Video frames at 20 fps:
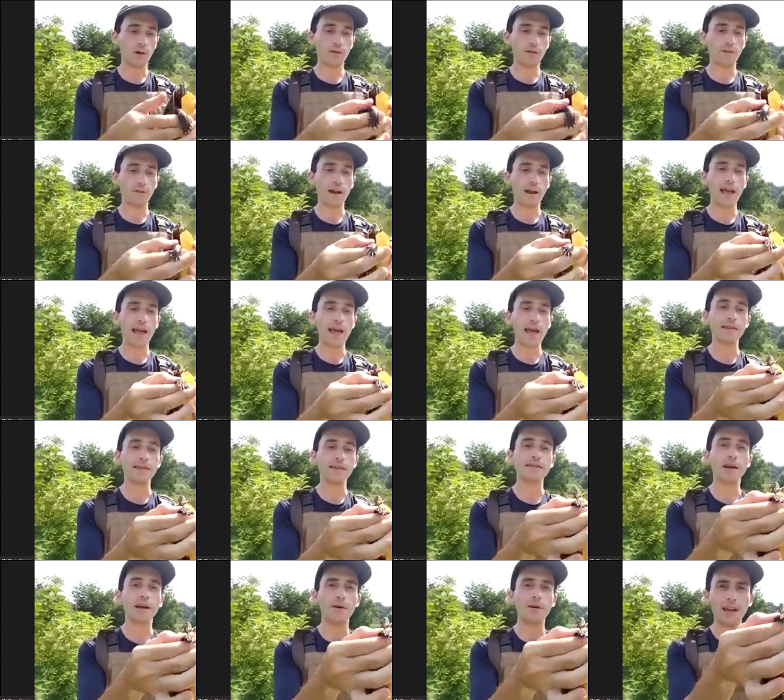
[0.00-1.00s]
her hands,
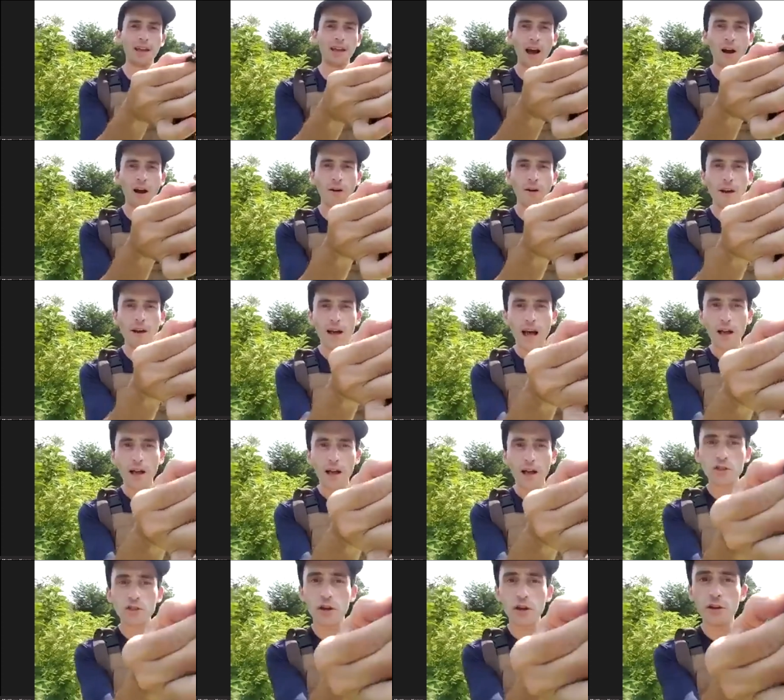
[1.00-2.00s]
there we go. I'll
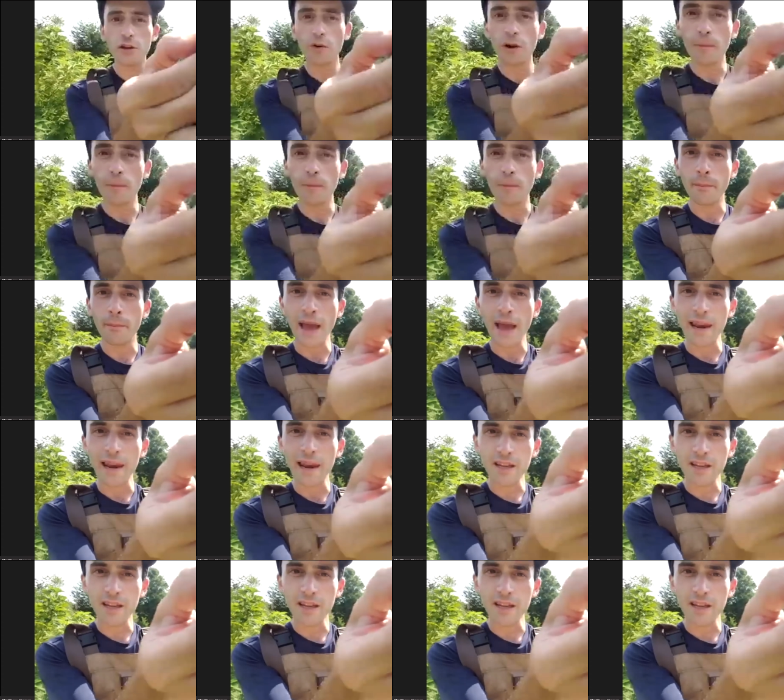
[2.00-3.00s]
show you her manicure.
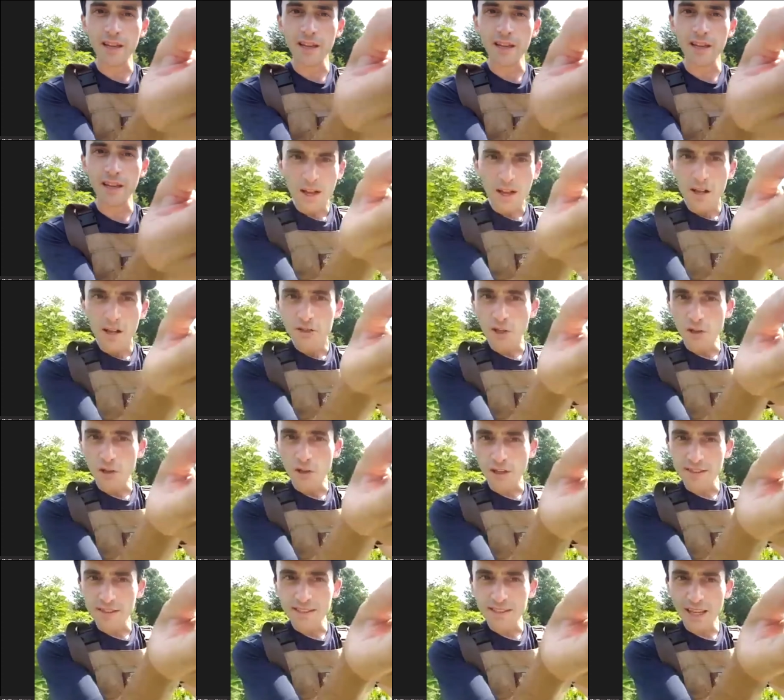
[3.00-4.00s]
So you could
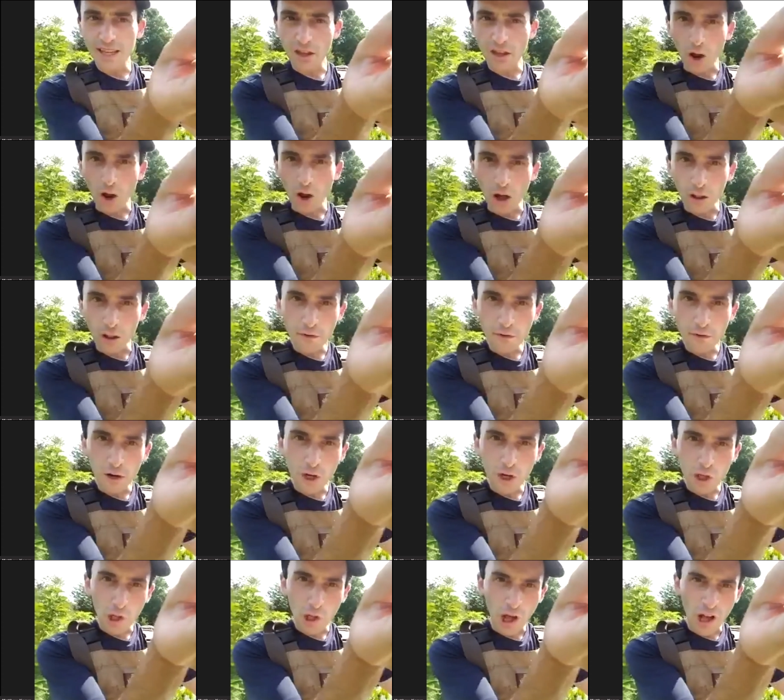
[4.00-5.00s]
see that all of her
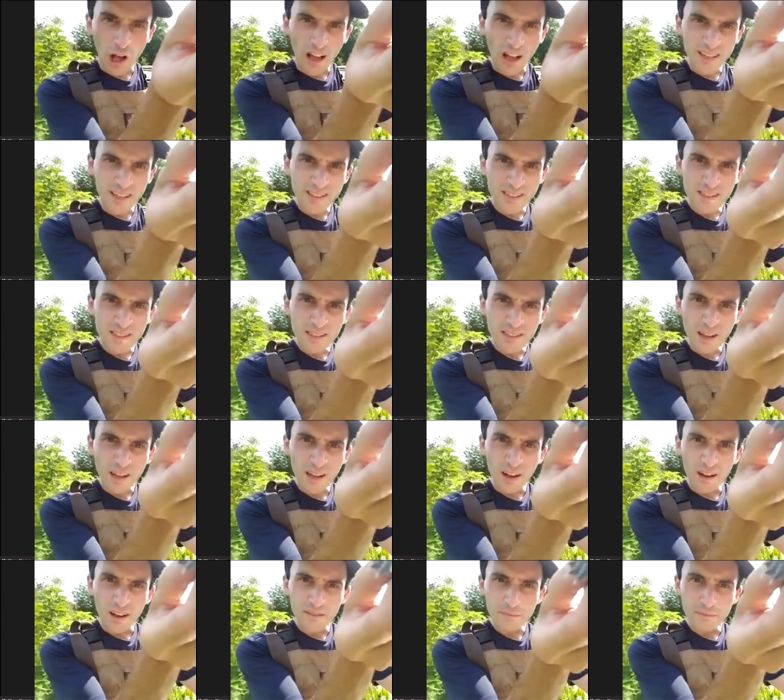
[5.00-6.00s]
claws
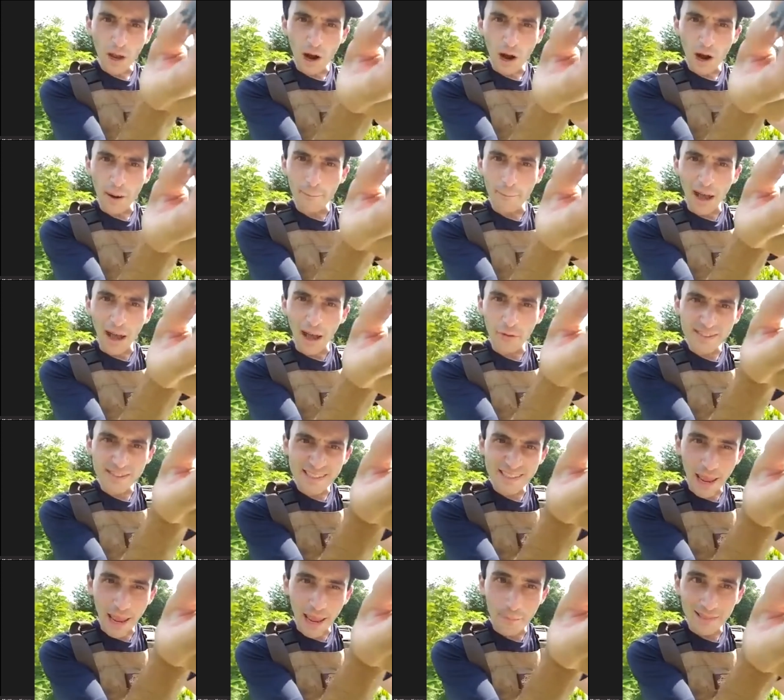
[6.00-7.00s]
are about the
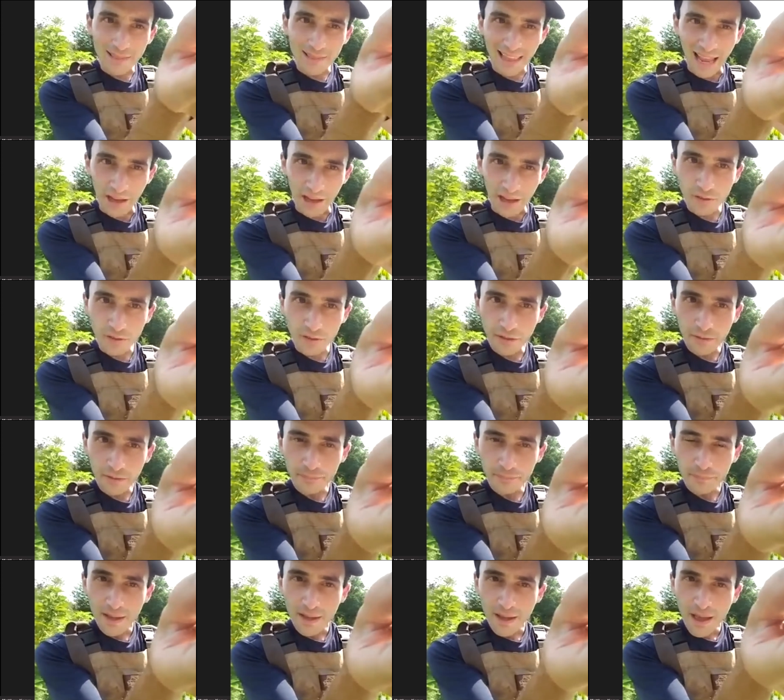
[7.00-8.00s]
same length.
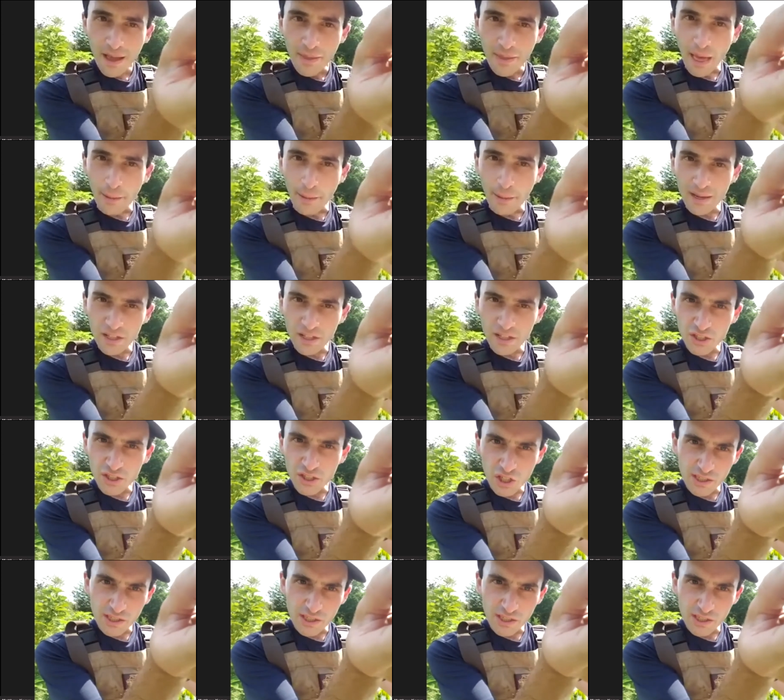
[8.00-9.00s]
That means she's a
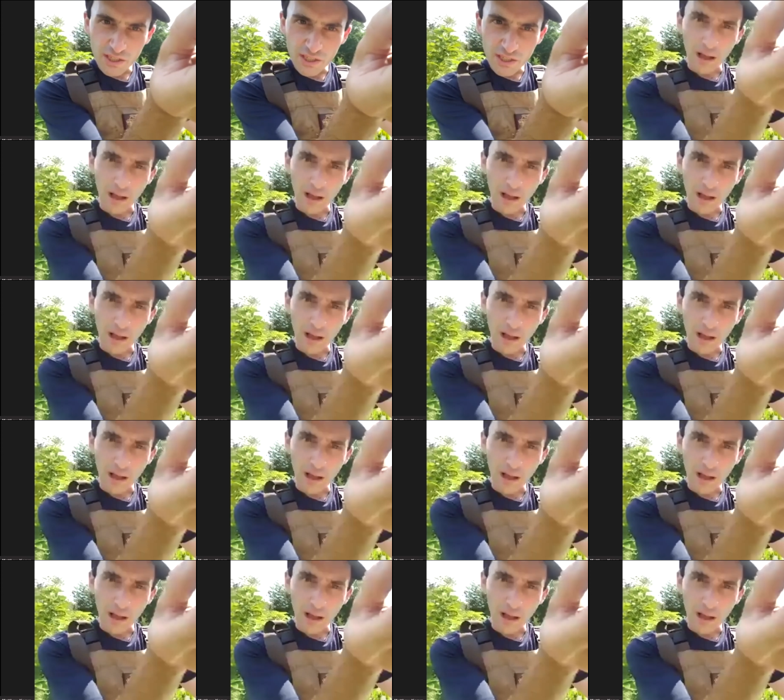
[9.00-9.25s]
female. lower